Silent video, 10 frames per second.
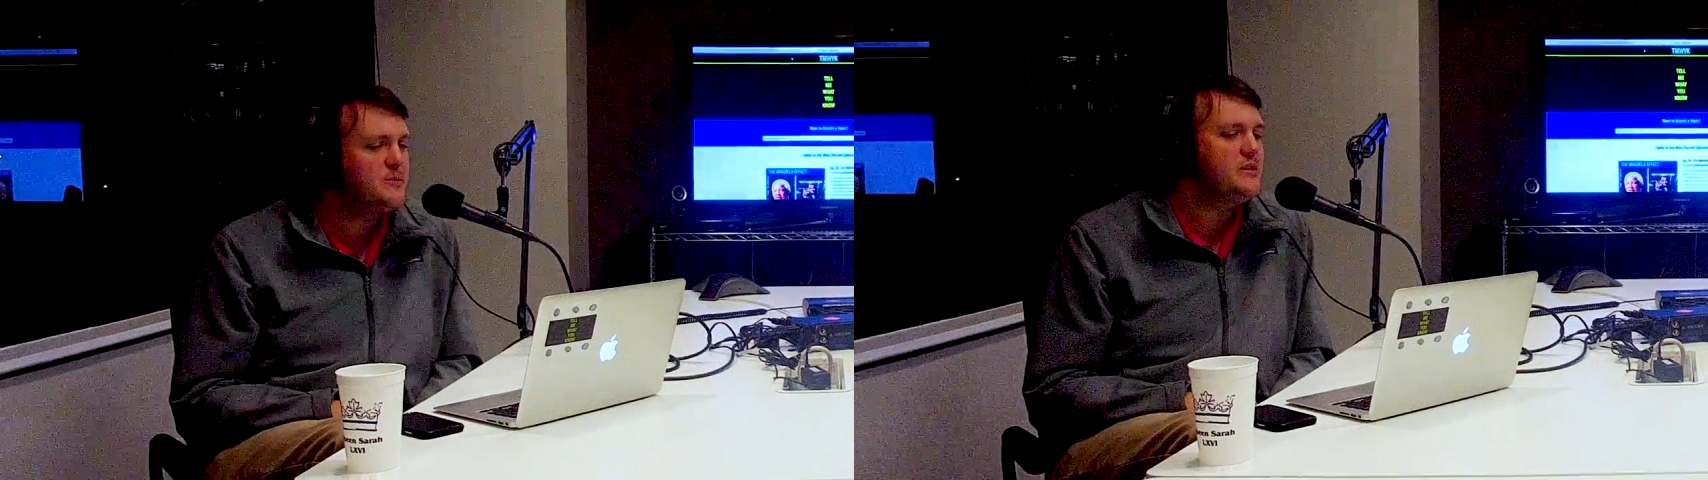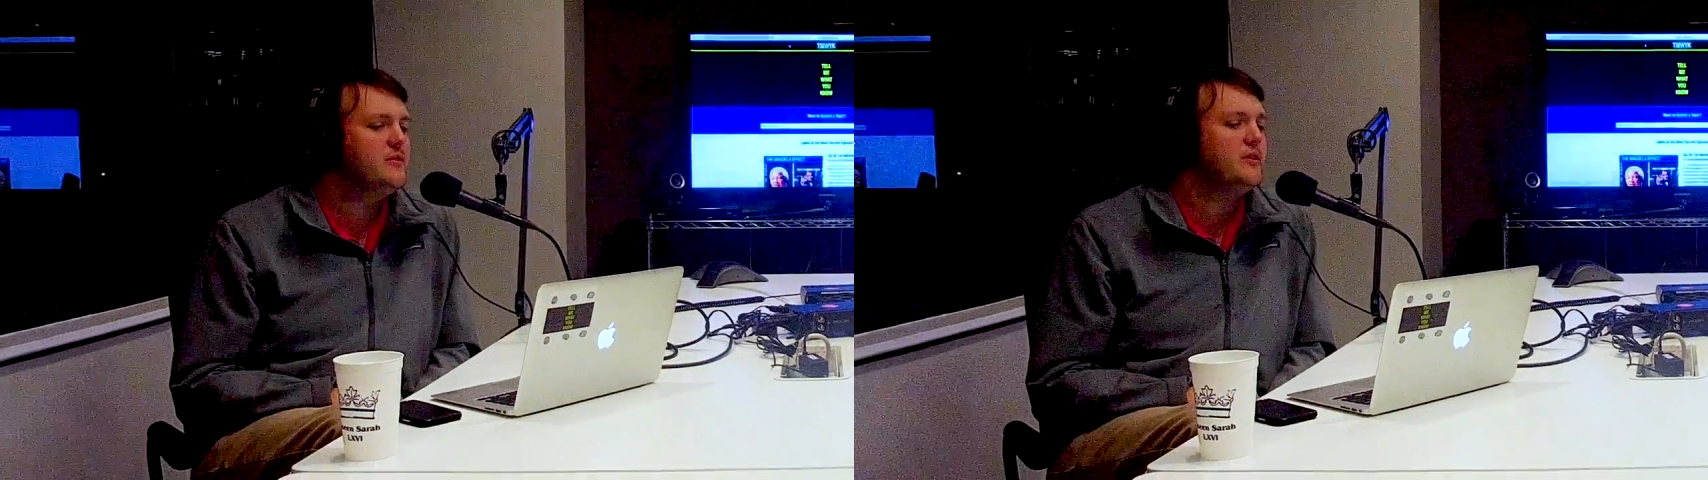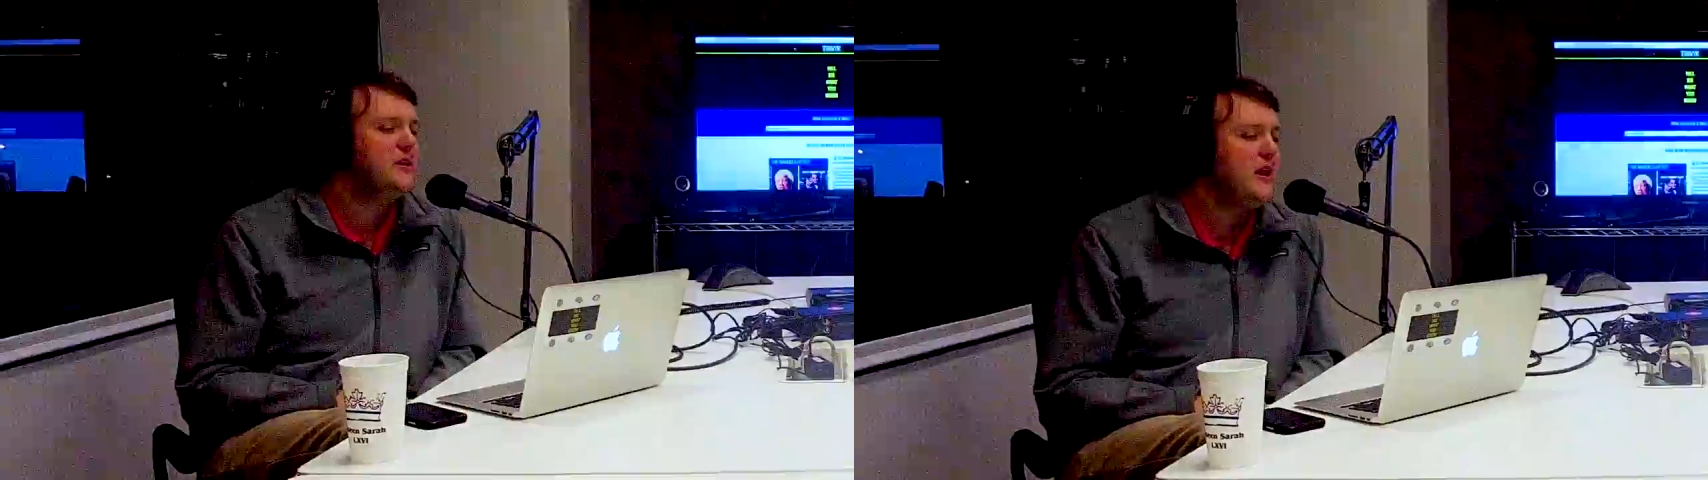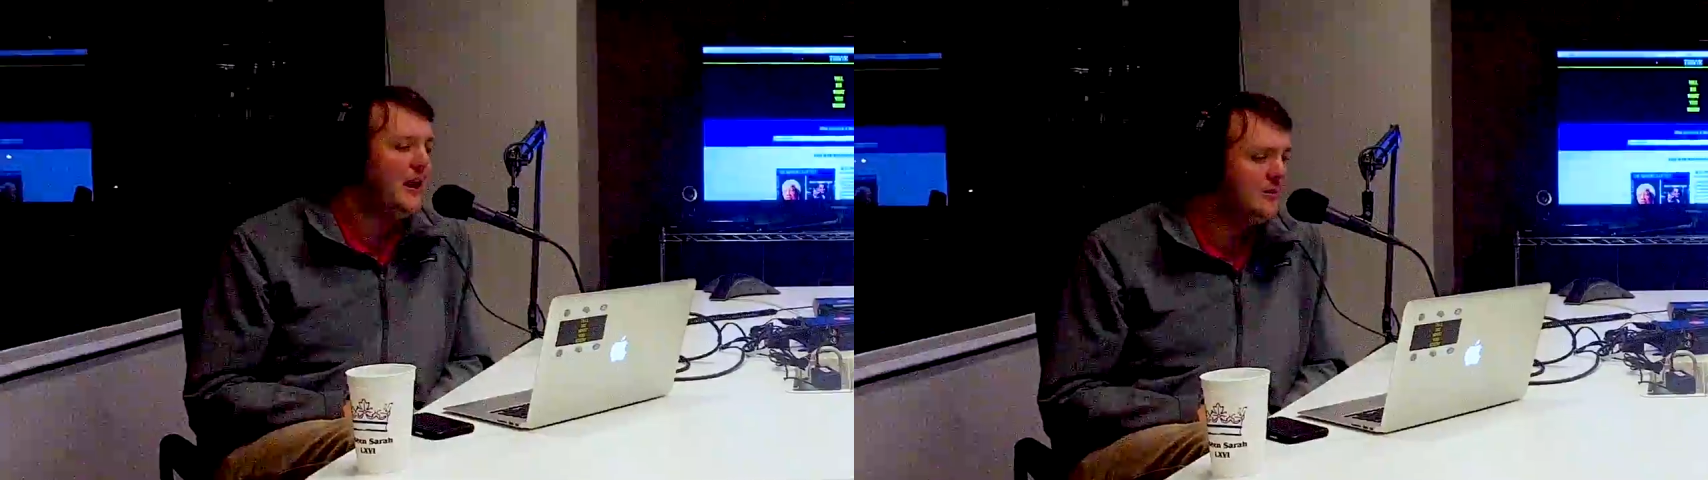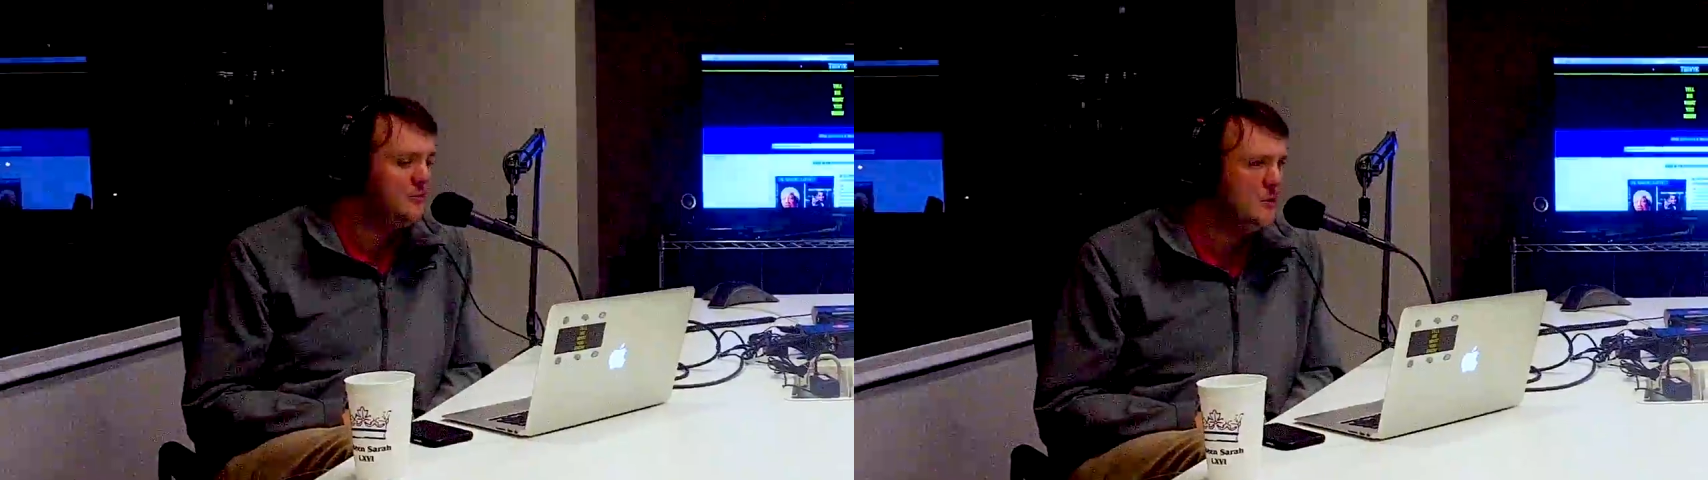Specifically in
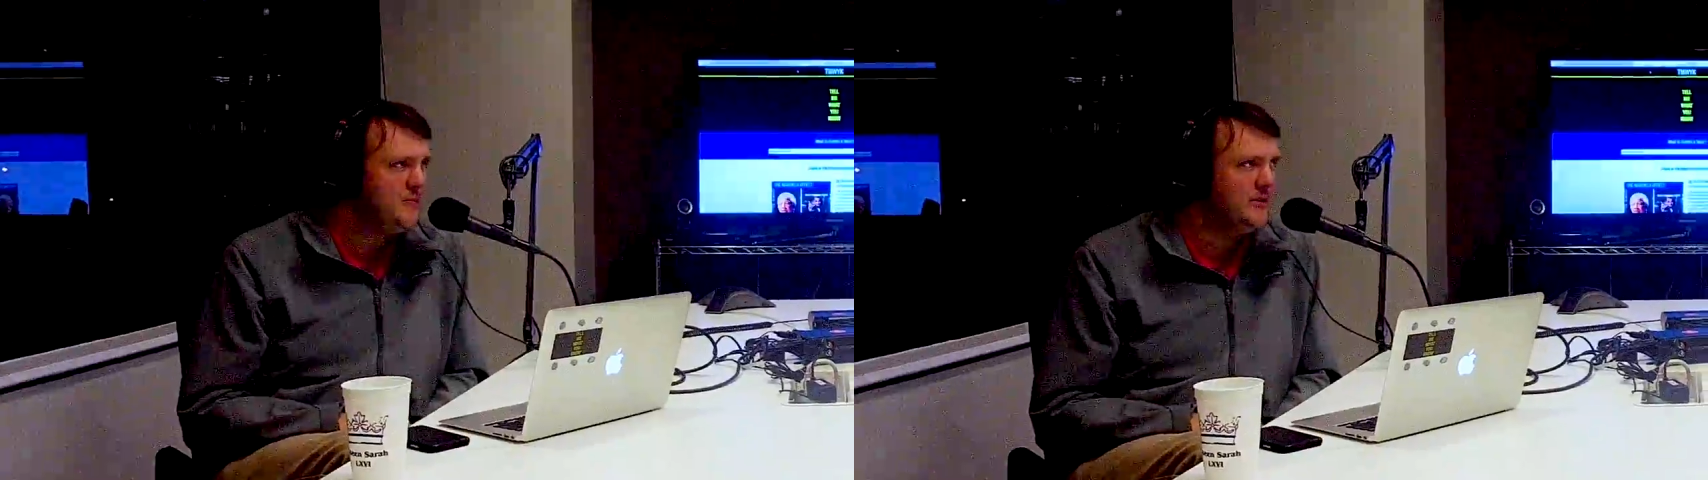Antwerp.